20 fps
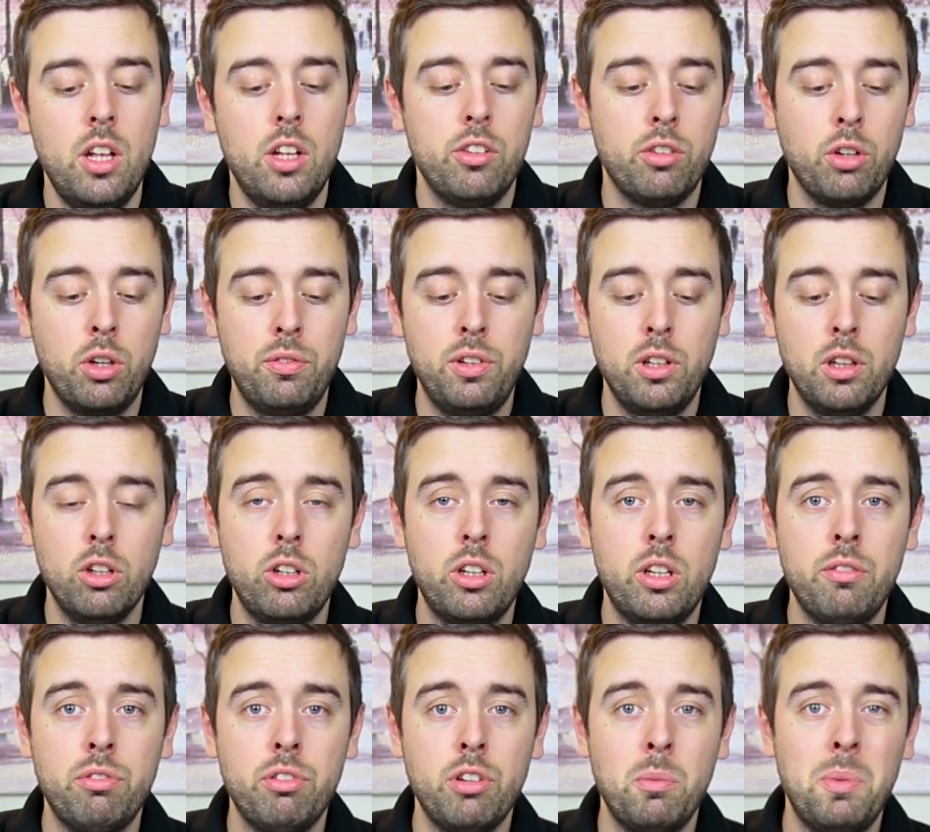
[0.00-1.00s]
So if you're
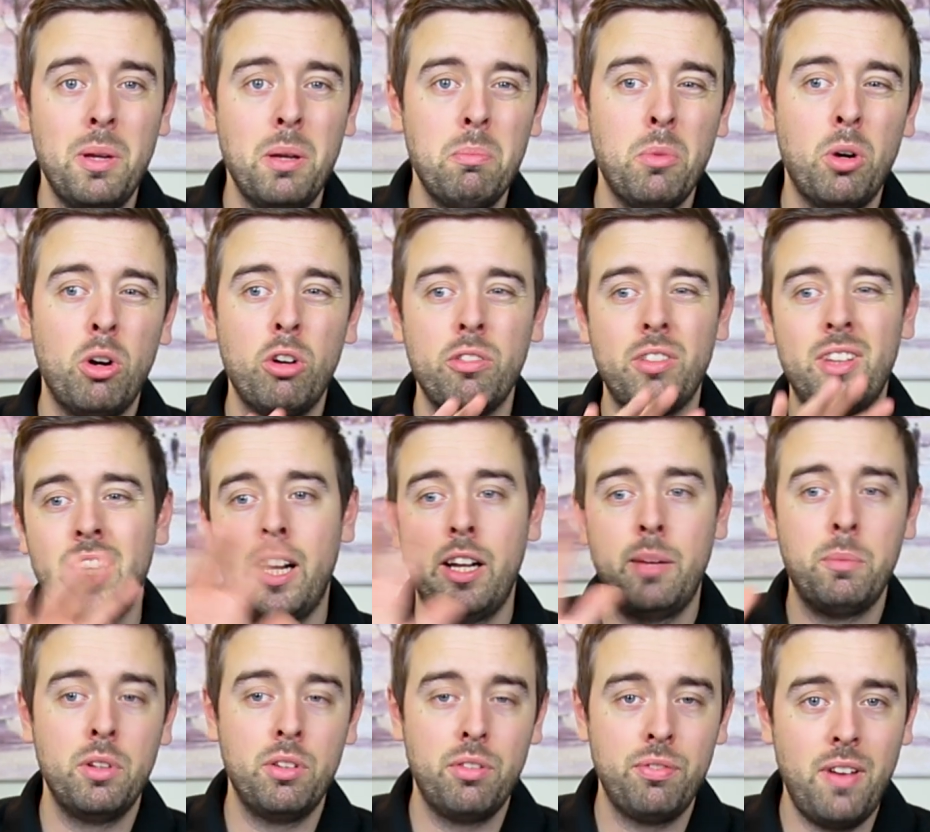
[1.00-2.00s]
looking for a bit more of the
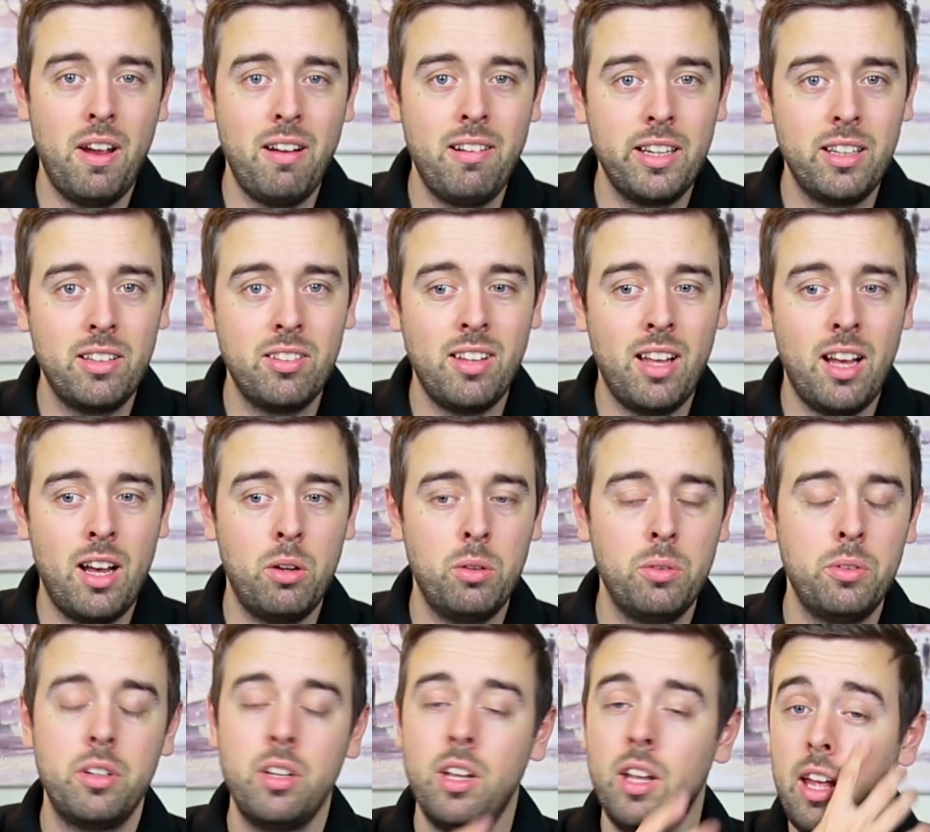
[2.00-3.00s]
atmospheric
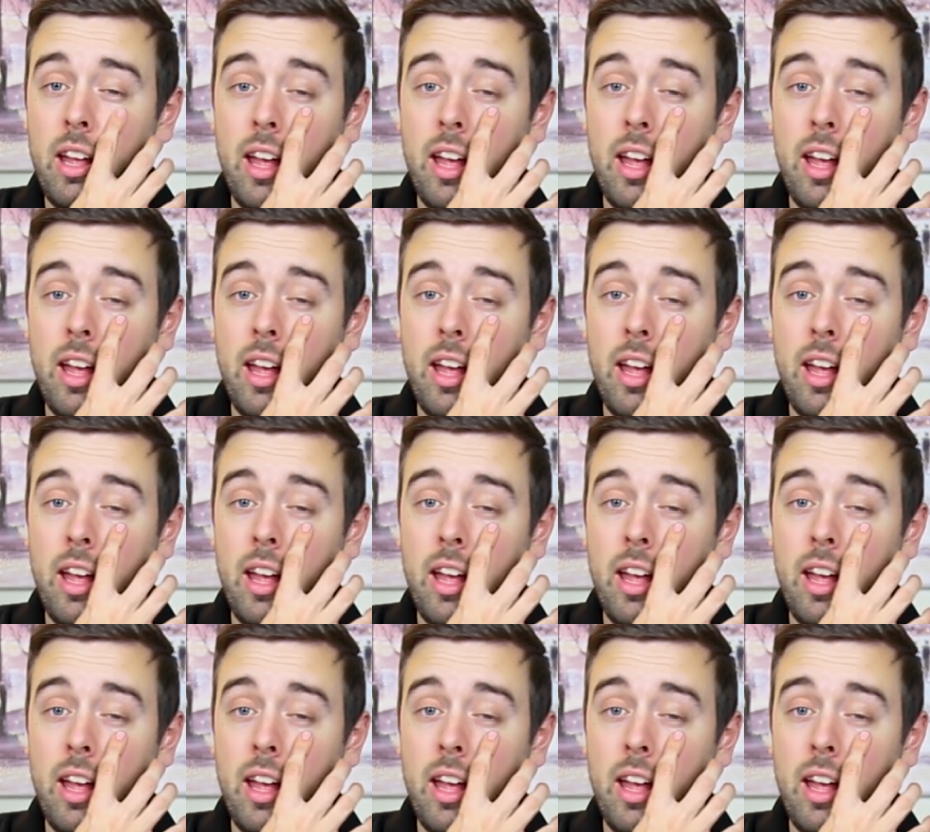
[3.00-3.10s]
sound,